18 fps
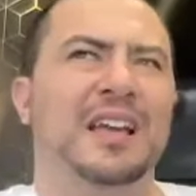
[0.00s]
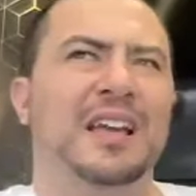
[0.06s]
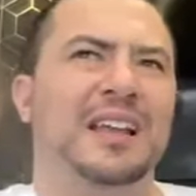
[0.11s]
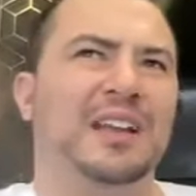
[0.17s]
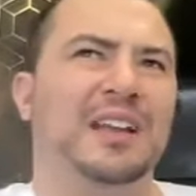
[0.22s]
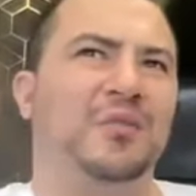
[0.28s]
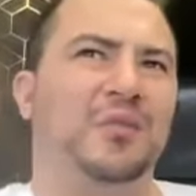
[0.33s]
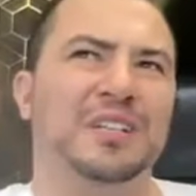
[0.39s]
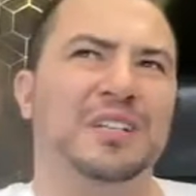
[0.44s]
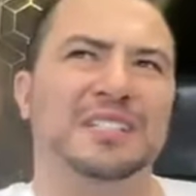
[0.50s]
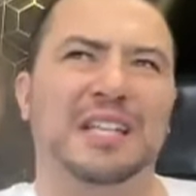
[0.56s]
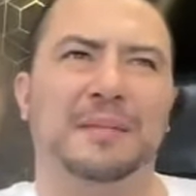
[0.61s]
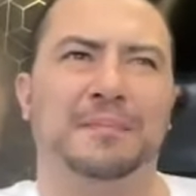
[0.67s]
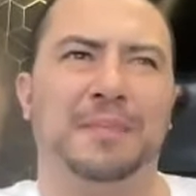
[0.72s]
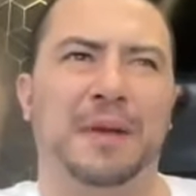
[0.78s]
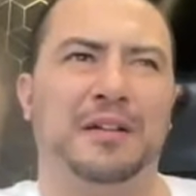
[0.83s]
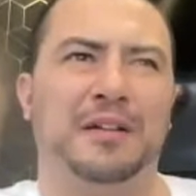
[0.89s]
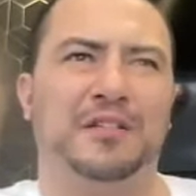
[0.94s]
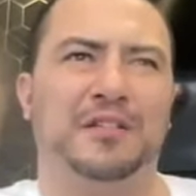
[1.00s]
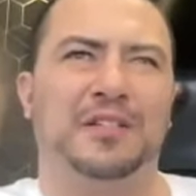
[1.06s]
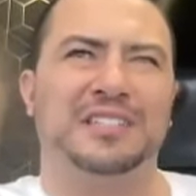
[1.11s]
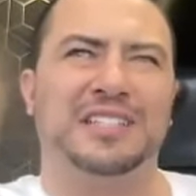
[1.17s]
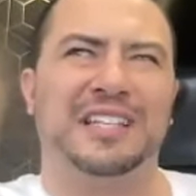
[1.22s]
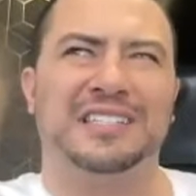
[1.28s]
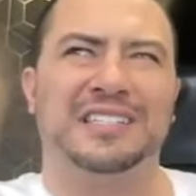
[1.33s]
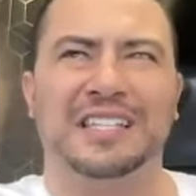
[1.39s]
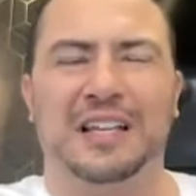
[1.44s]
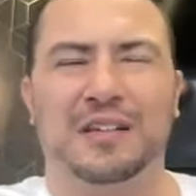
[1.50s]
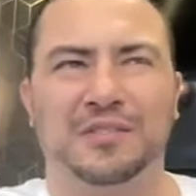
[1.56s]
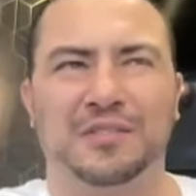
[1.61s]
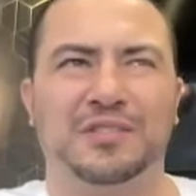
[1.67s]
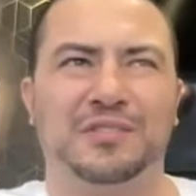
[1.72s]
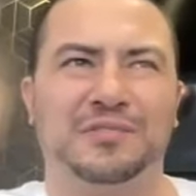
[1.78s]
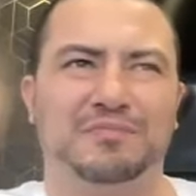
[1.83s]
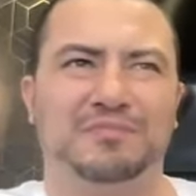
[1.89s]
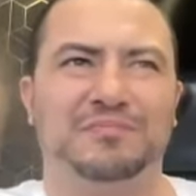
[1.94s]
And I don't want to say better, because that
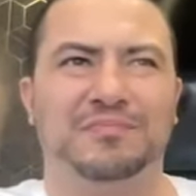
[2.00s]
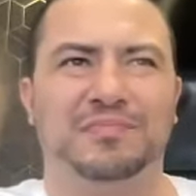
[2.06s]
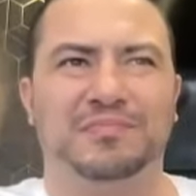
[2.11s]
sounds...